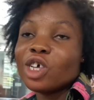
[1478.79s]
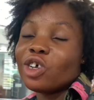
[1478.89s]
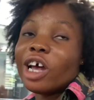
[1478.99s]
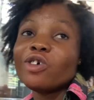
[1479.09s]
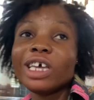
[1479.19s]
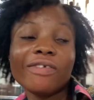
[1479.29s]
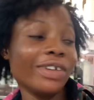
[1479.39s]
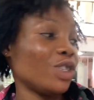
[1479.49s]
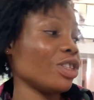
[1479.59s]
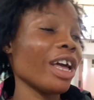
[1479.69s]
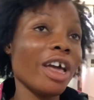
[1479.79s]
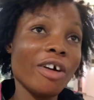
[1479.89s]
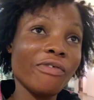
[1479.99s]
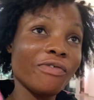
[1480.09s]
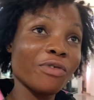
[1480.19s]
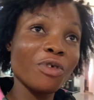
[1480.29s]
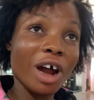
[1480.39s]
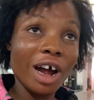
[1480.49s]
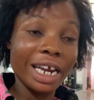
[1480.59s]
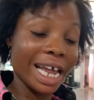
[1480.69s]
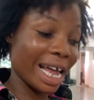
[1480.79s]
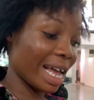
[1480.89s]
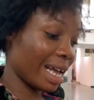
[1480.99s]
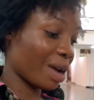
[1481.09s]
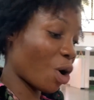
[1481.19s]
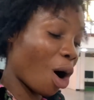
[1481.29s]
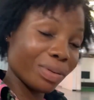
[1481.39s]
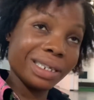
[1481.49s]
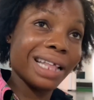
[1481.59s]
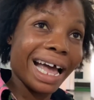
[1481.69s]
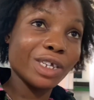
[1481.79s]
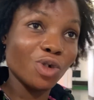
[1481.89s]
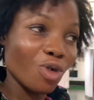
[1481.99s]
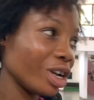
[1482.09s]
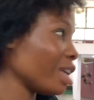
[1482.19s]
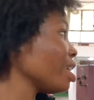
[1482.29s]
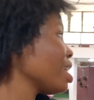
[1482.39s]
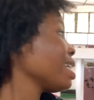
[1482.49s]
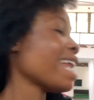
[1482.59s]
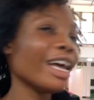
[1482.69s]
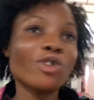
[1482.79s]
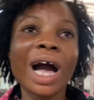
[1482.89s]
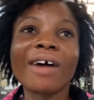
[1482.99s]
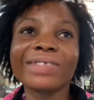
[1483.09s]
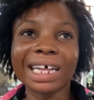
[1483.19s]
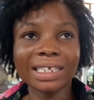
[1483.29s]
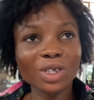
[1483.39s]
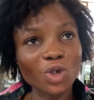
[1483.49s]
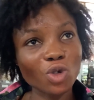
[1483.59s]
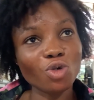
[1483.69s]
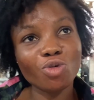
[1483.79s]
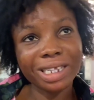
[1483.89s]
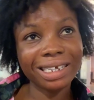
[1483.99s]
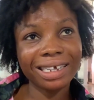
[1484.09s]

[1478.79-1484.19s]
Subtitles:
That you give it to the food, the corpse that is going, that you have nothing to do with it.